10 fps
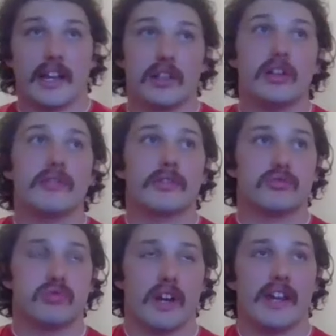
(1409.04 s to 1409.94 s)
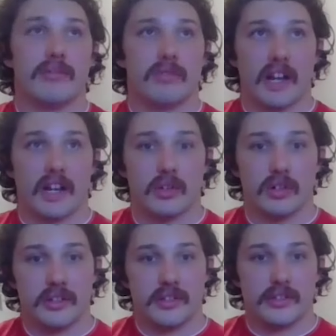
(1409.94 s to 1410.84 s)
lot of great
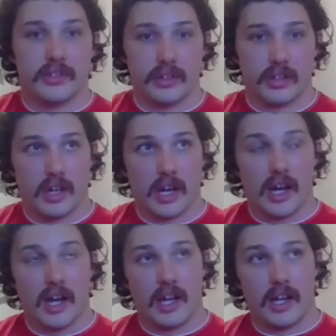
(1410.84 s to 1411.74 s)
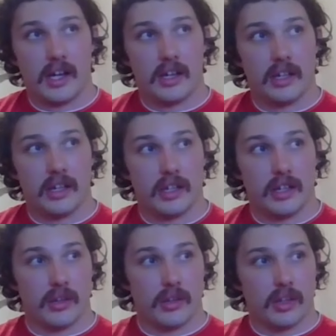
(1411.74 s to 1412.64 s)
records are
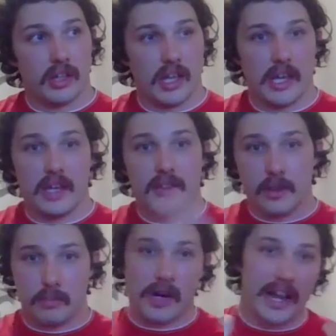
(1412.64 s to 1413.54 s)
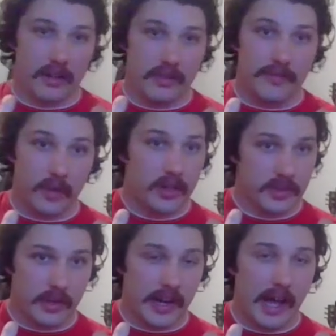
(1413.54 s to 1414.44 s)
in the bracket of the
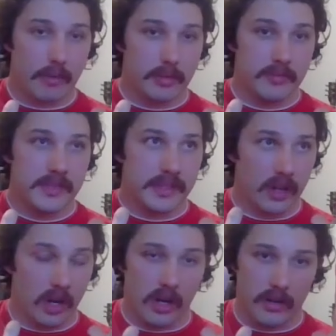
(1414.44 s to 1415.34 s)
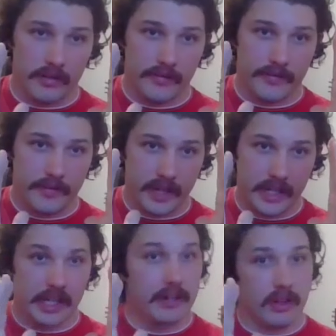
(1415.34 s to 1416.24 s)
first 3 albums of
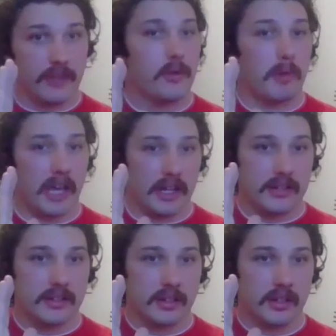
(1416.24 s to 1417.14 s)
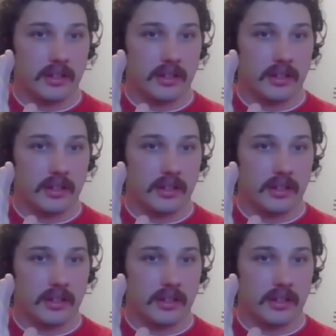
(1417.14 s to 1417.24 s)
an era of a band.